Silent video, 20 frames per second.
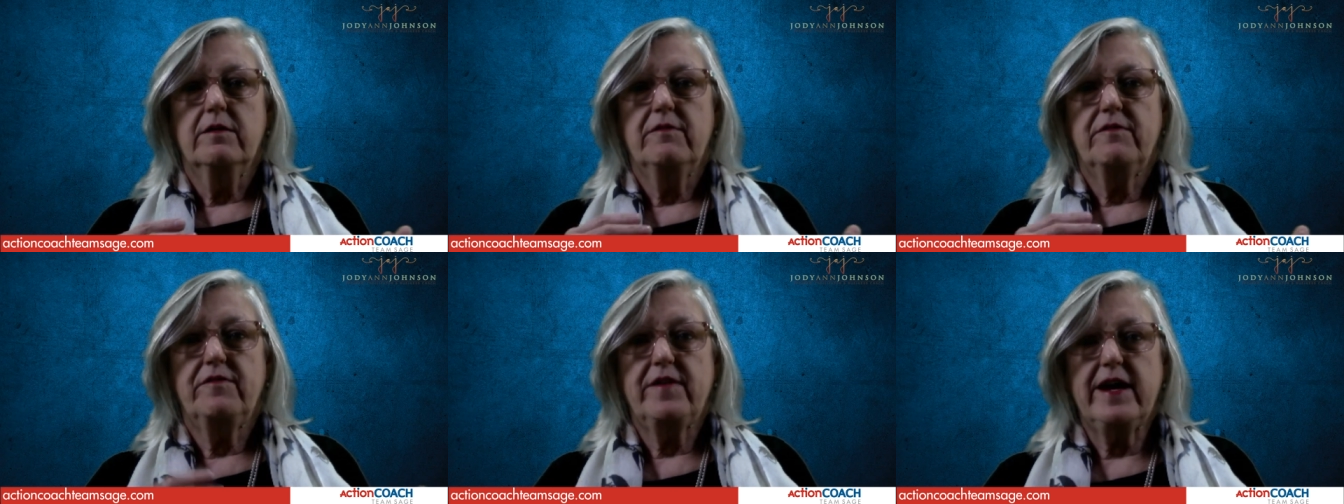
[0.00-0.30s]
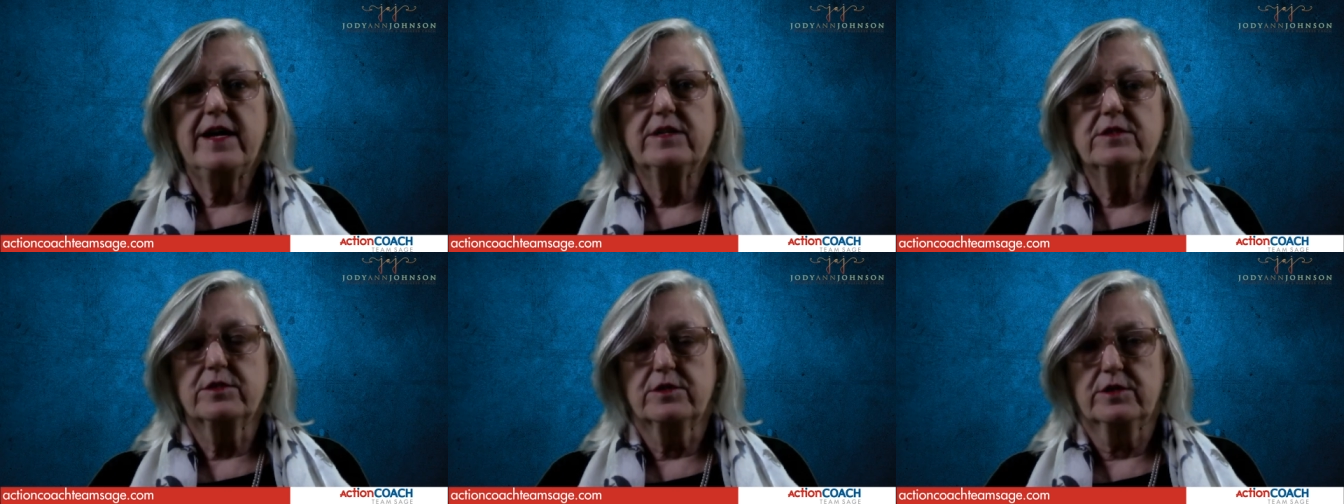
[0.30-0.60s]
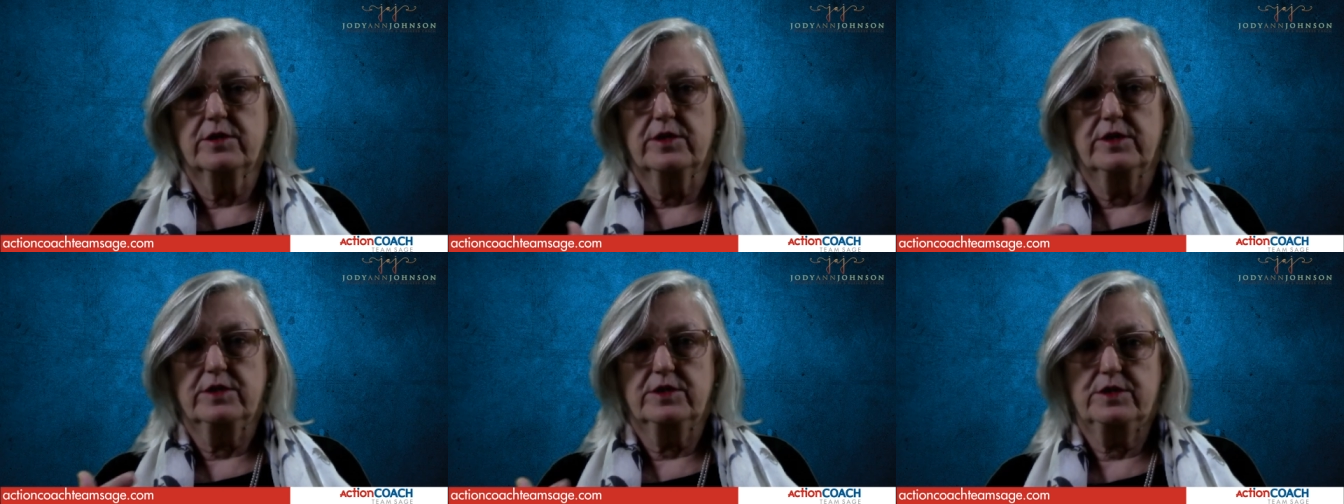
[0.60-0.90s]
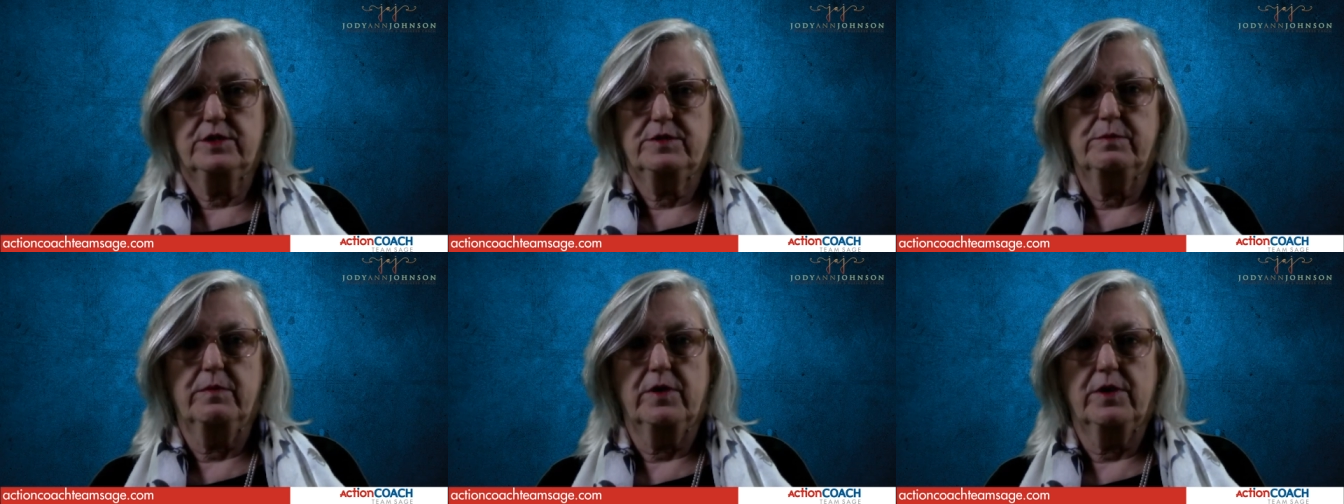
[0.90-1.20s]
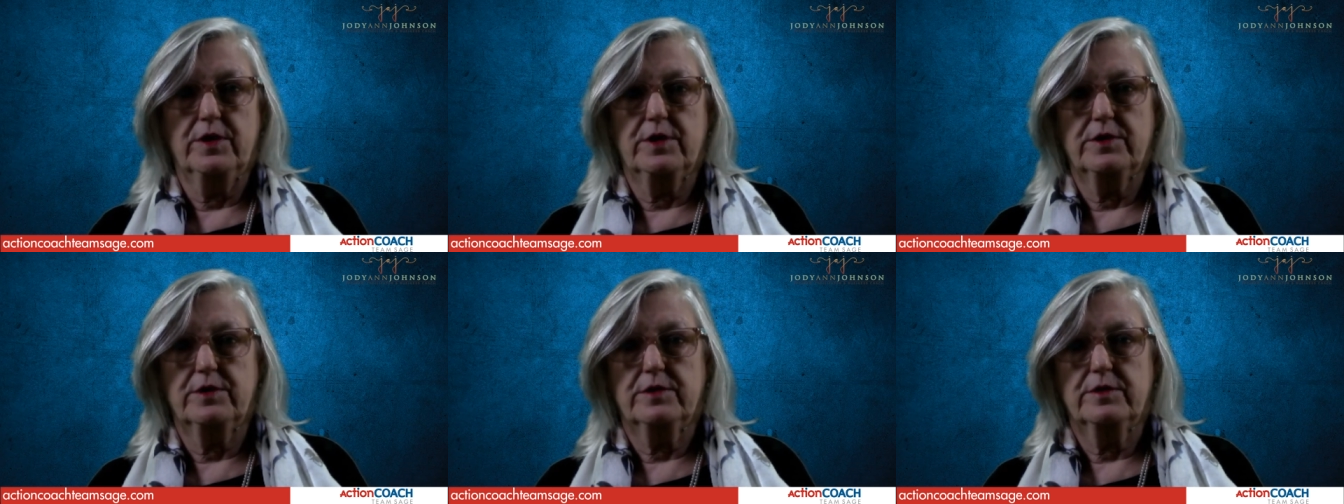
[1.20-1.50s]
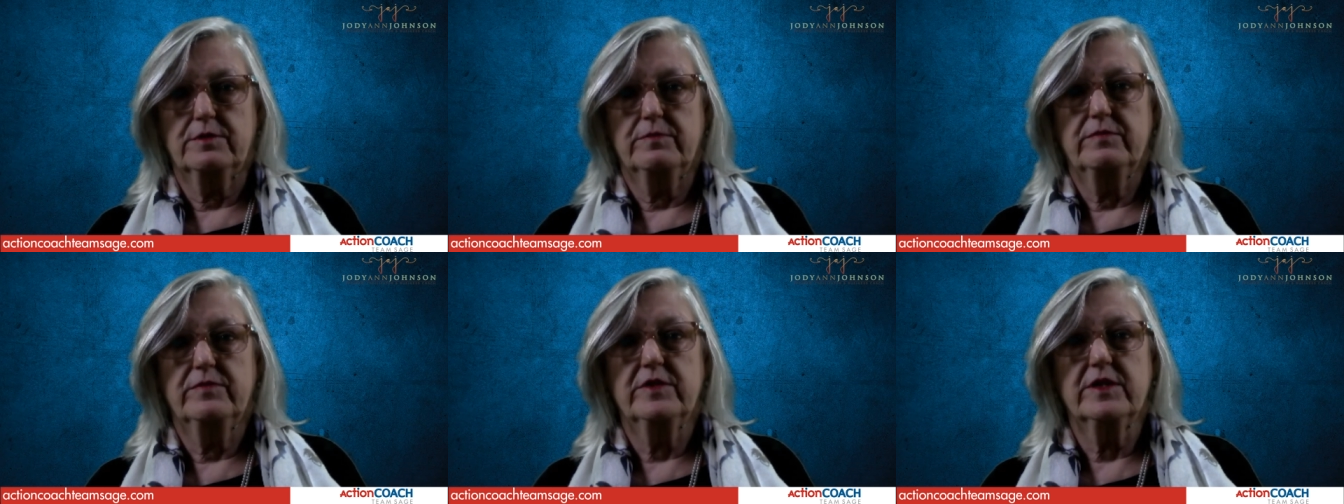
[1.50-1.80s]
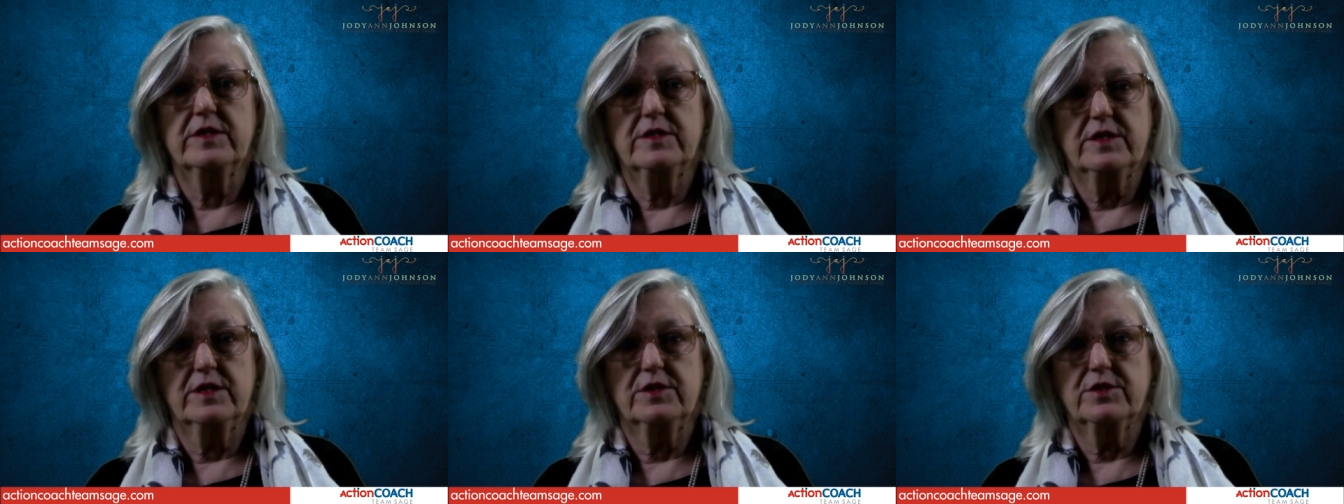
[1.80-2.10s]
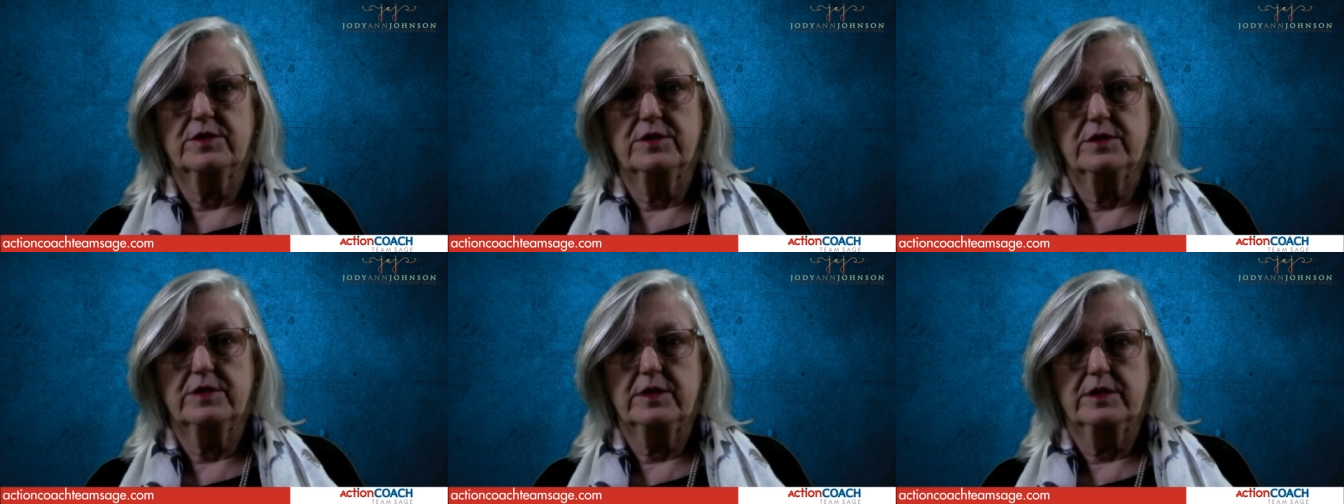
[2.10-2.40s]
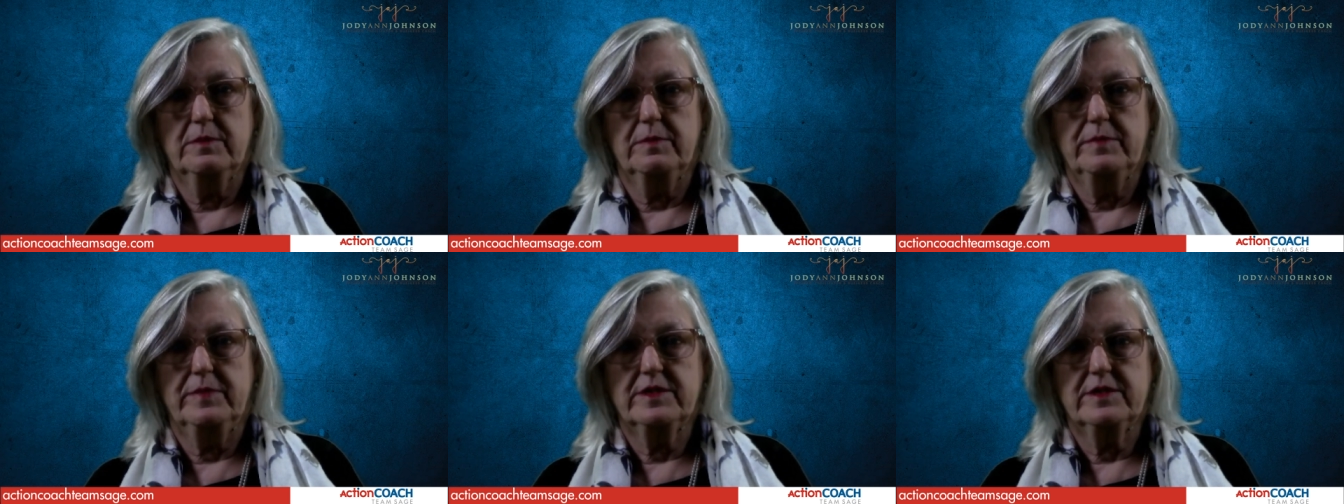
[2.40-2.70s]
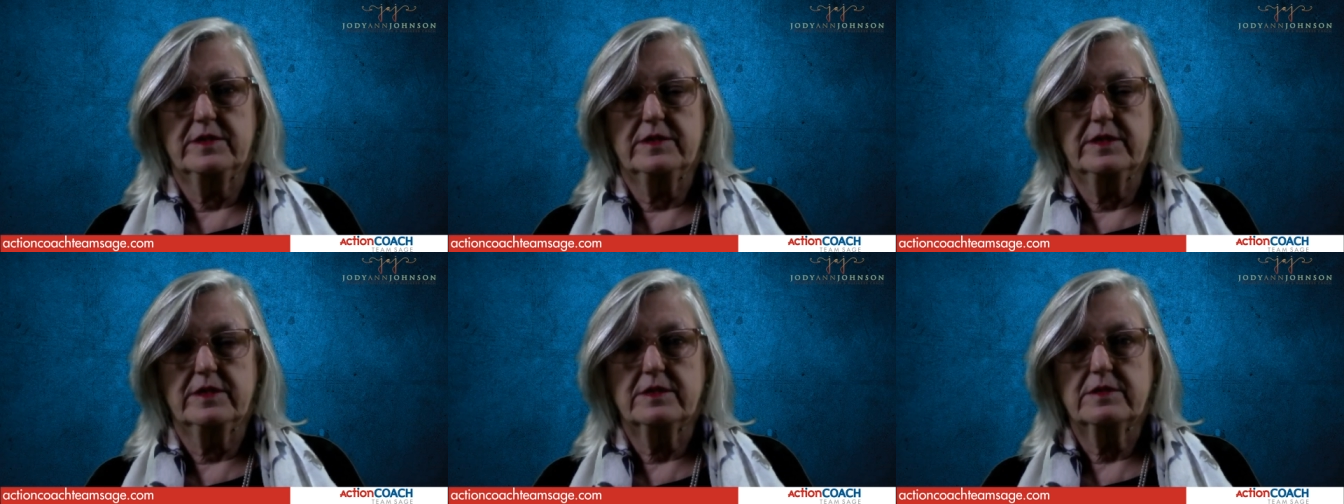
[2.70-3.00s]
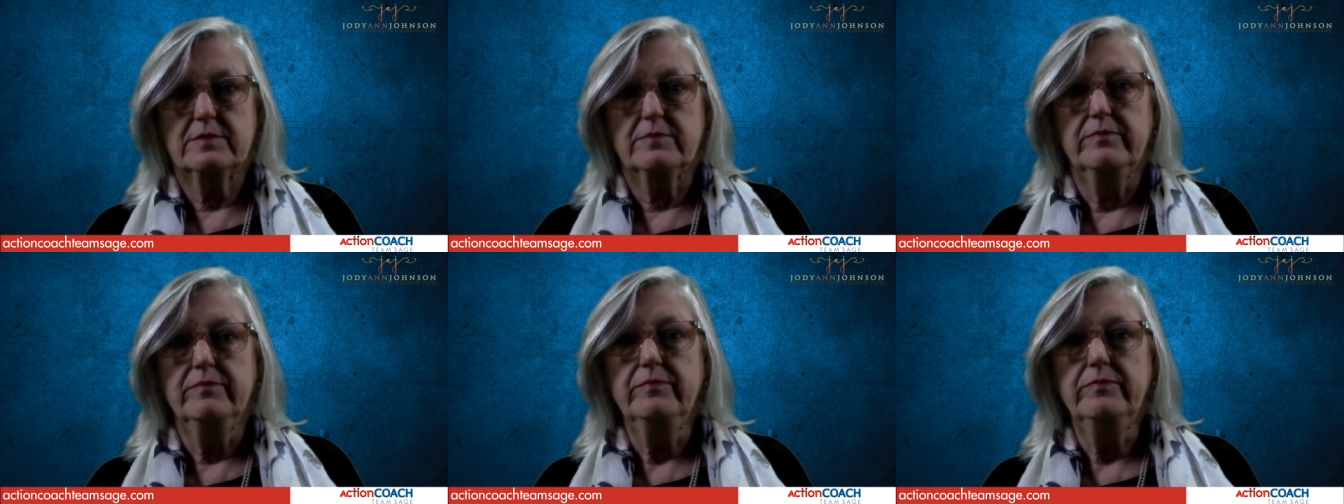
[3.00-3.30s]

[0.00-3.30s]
faster and smarter decisions in the business?